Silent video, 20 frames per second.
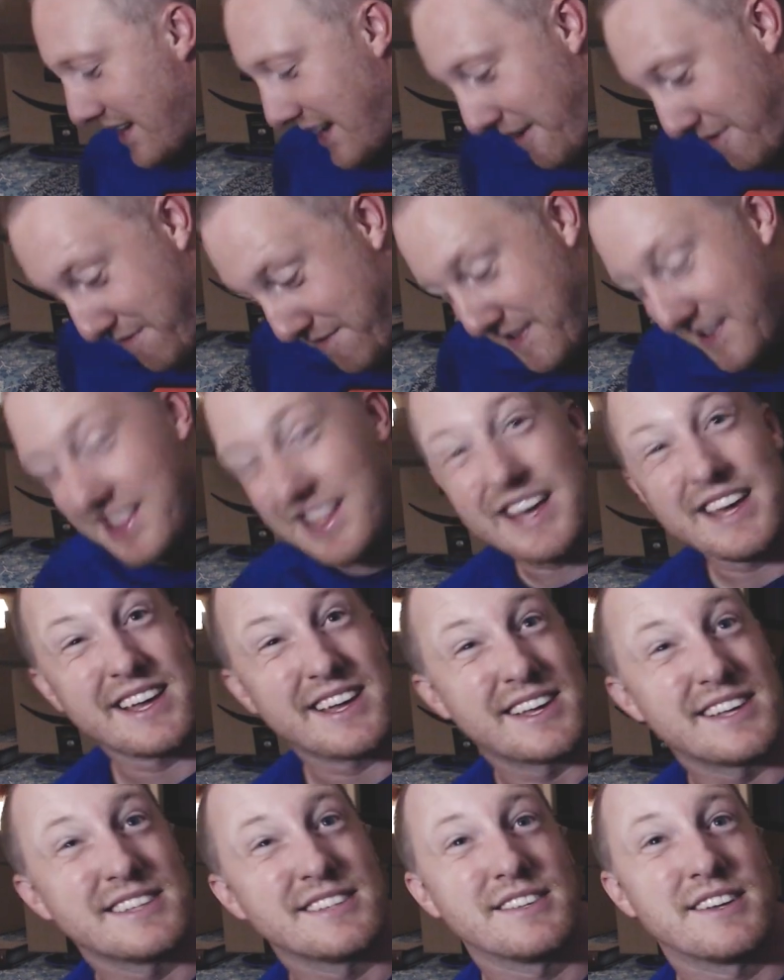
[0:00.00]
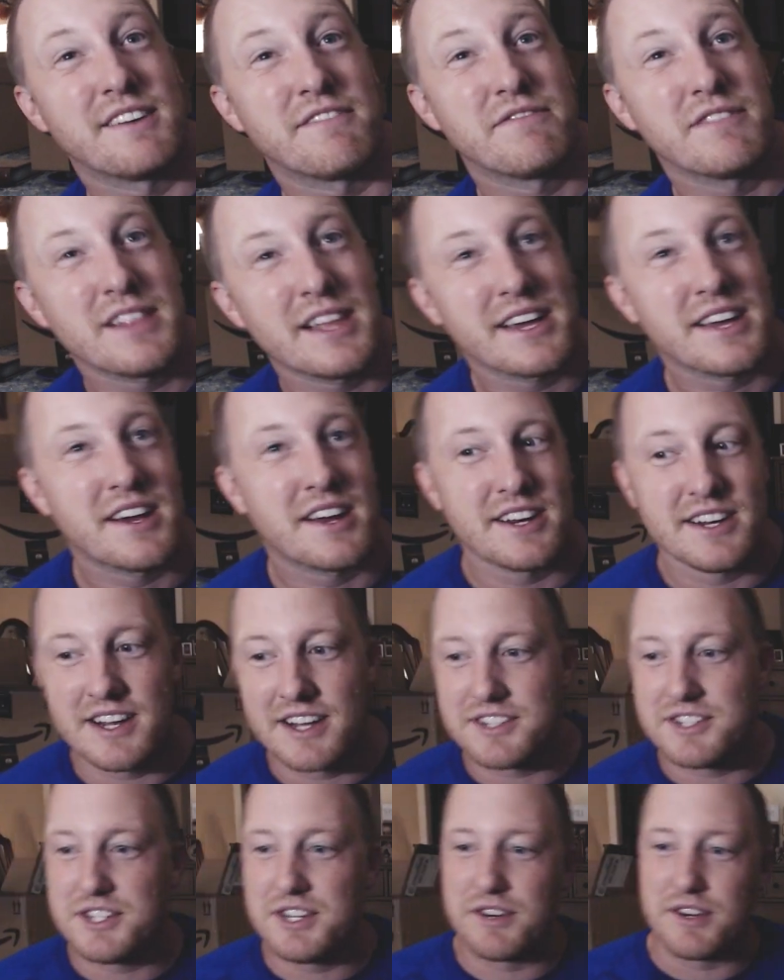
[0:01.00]
I feel like Honey
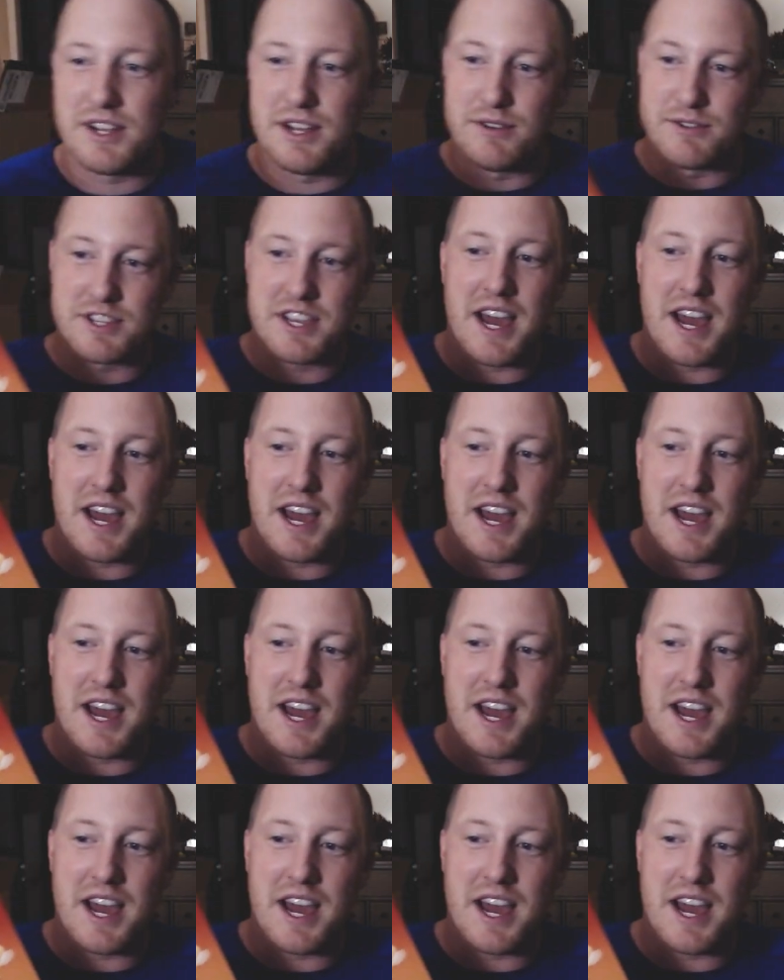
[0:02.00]
Nut Cheerios